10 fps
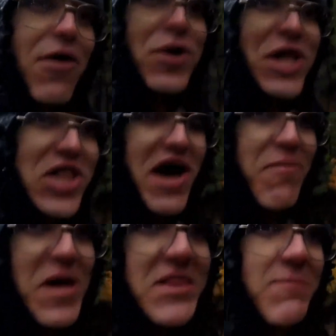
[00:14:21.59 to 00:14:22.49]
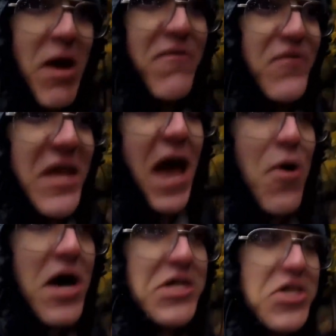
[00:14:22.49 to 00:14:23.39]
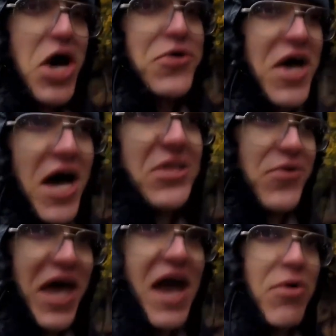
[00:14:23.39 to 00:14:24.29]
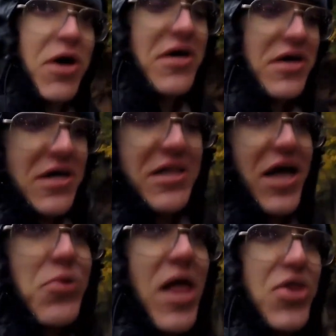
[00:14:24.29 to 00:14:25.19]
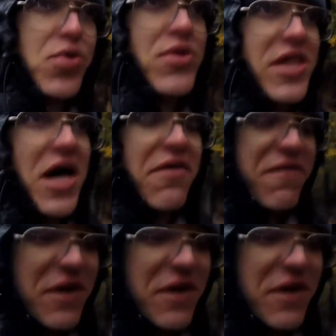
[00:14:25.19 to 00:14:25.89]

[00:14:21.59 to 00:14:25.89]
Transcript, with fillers: I really love being the barefoot guy walking alone, talking to a camera. That's what I truly love.